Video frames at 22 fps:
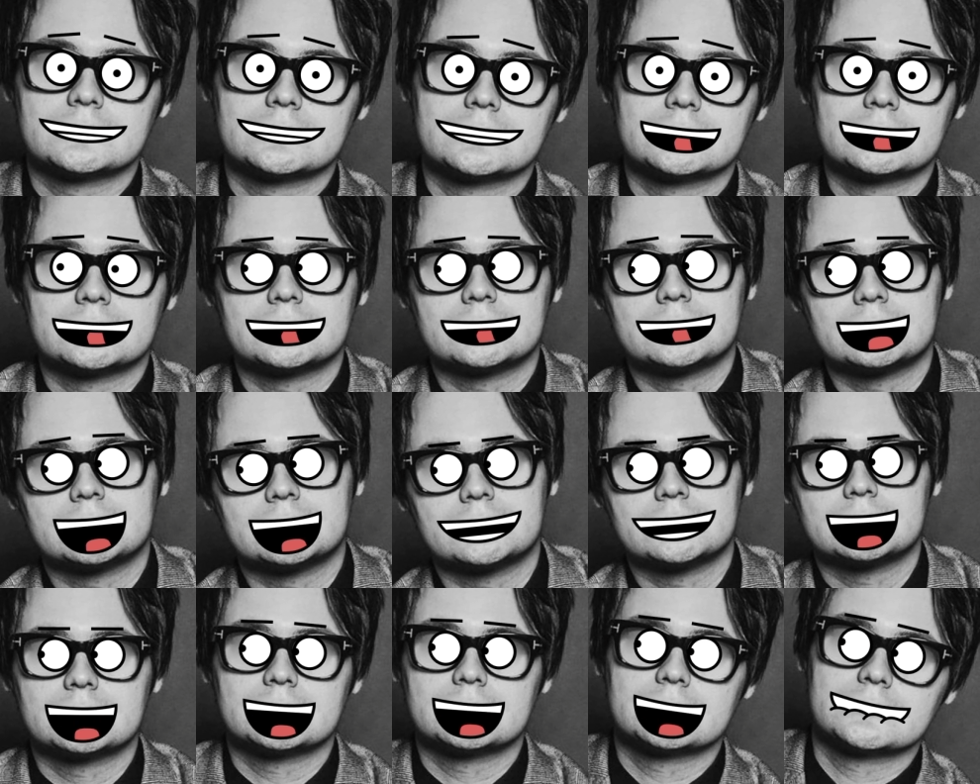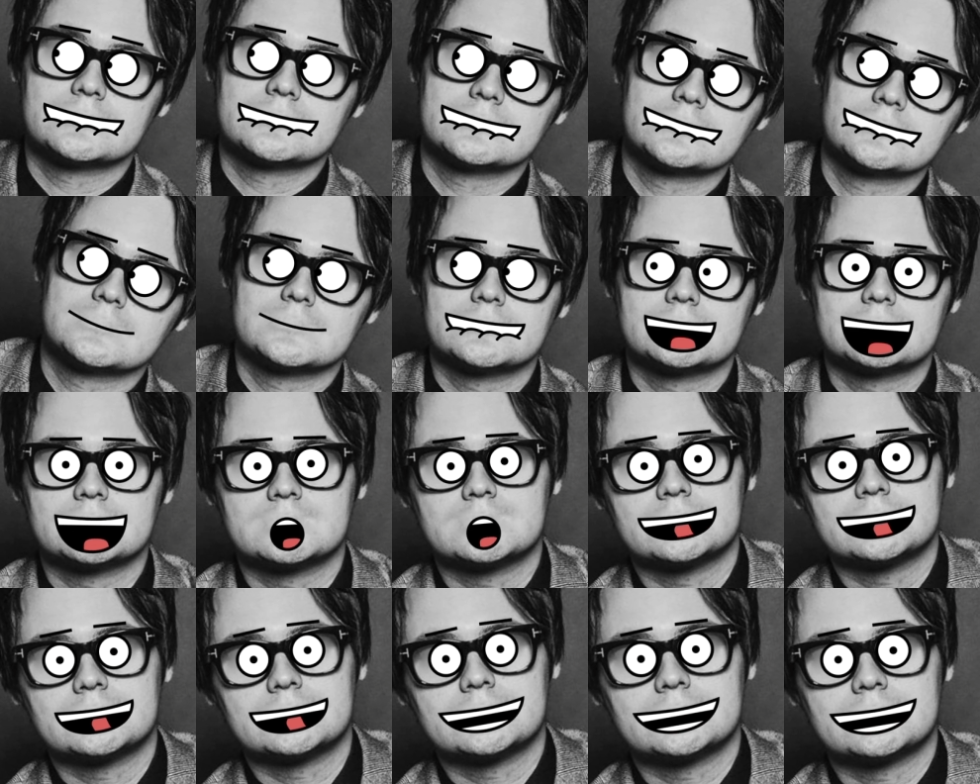something like, I
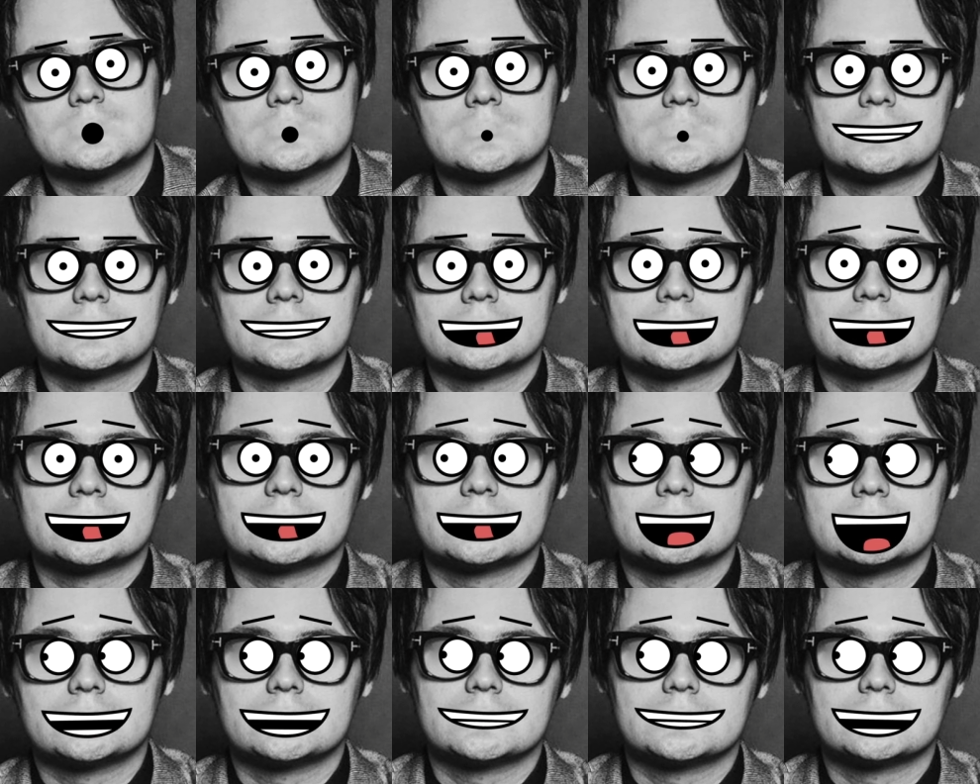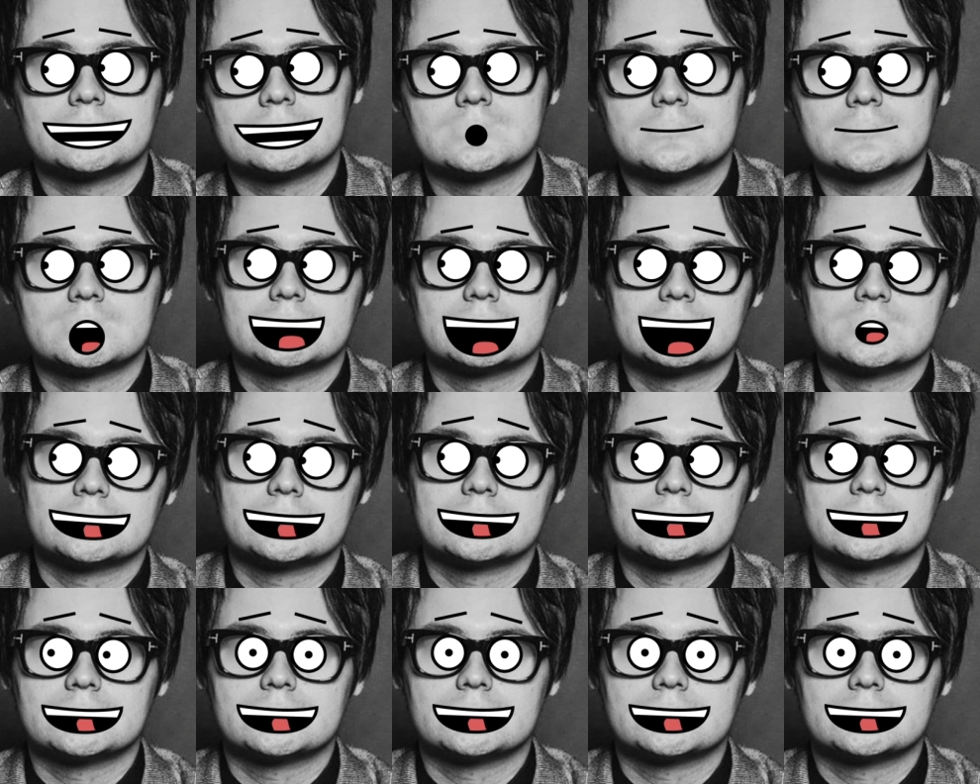don't dance for the ladies anymore. I'm old